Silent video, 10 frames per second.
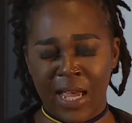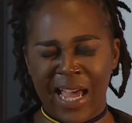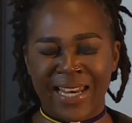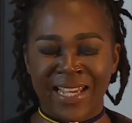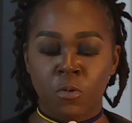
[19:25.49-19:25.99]

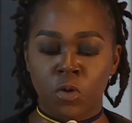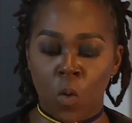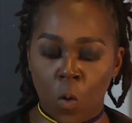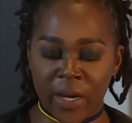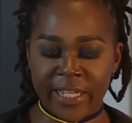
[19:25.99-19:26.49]
And it will
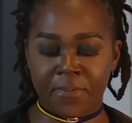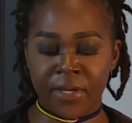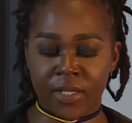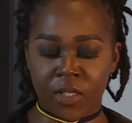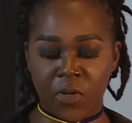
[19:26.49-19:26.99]
always be
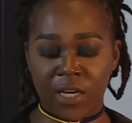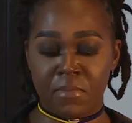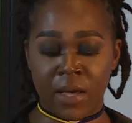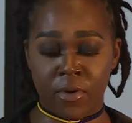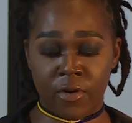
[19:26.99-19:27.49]
a sweet
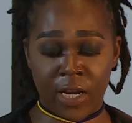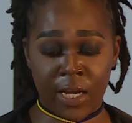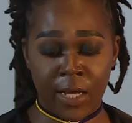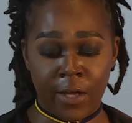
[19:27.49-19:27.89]
memory